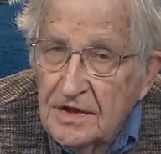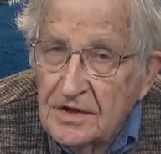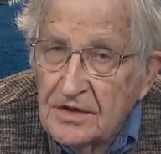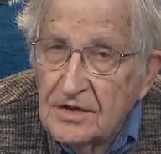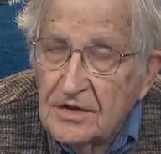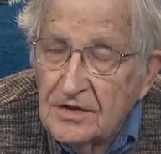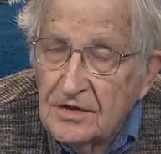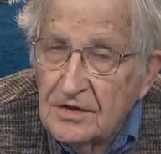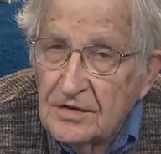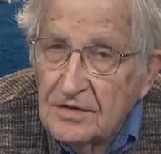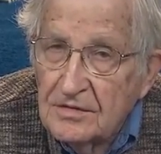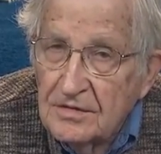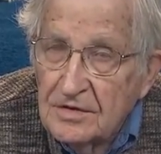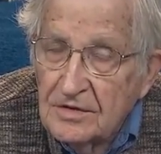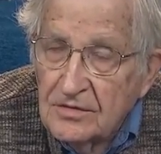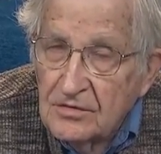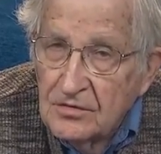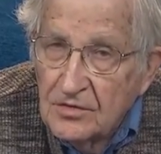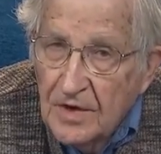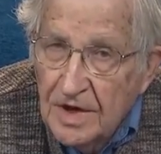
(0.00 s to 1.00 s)
to
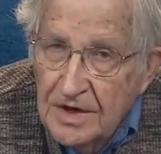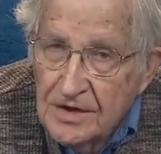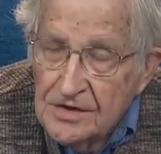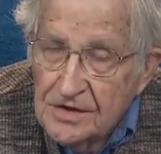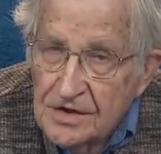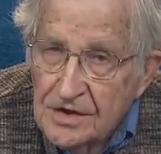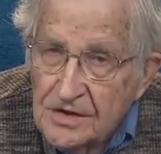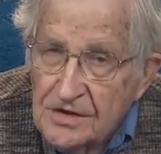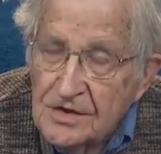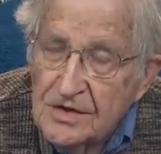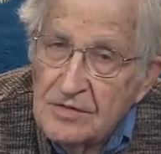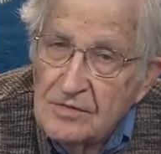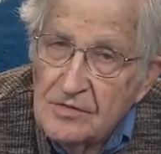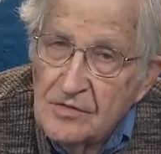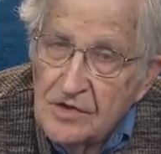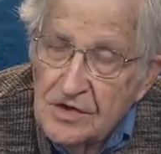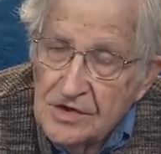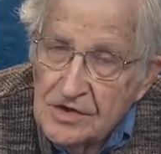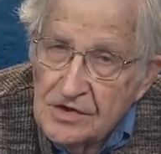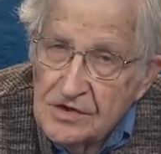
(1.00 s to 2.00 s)
racism,
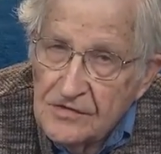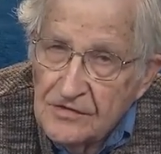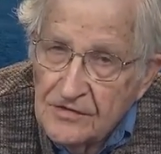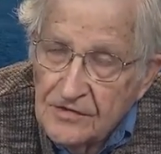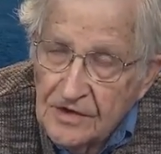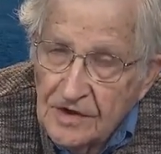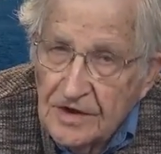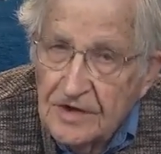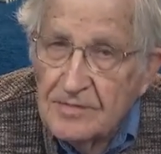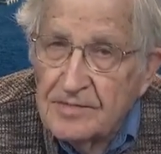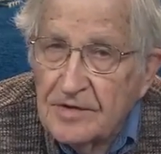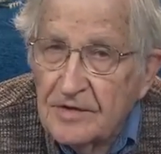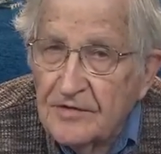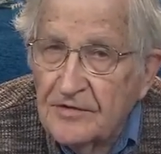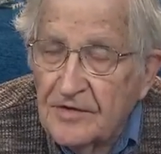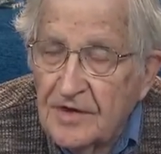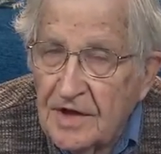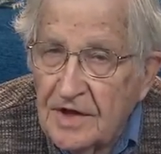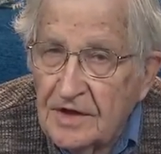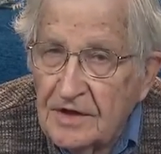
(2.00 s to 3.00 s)
which is very
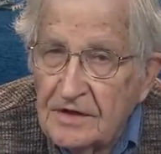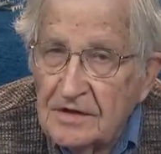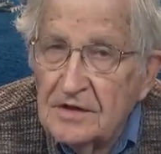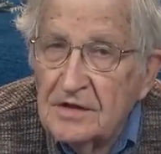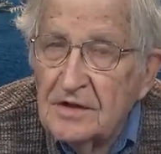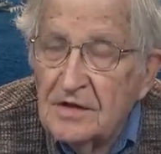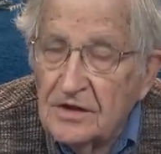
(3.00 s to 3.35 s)
profound,